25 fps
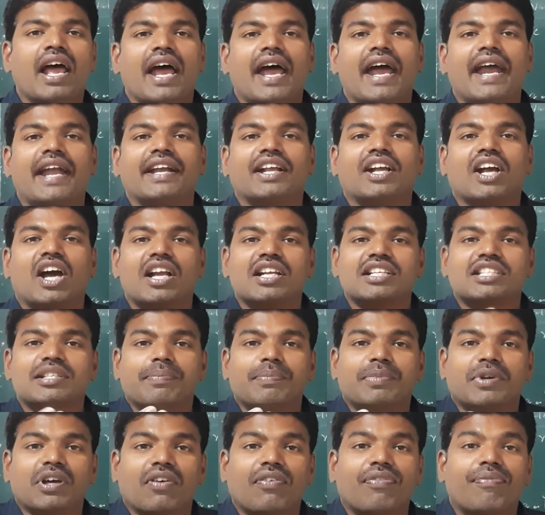and
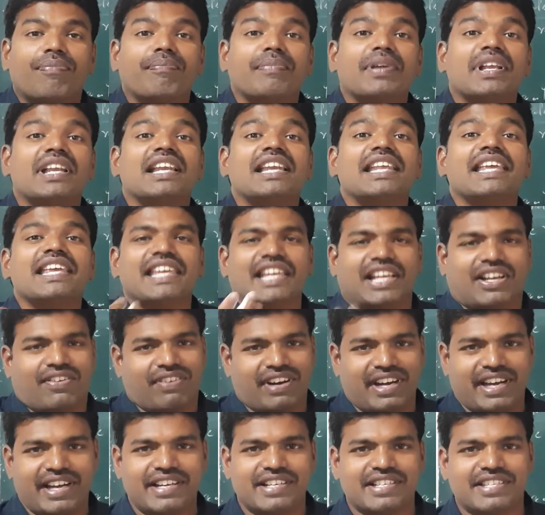concept of milli
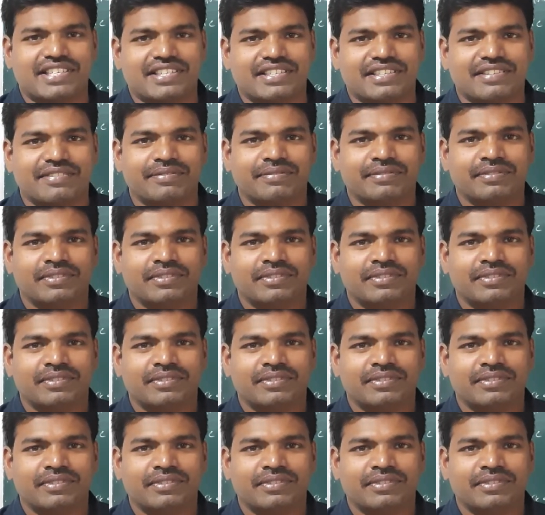equivalents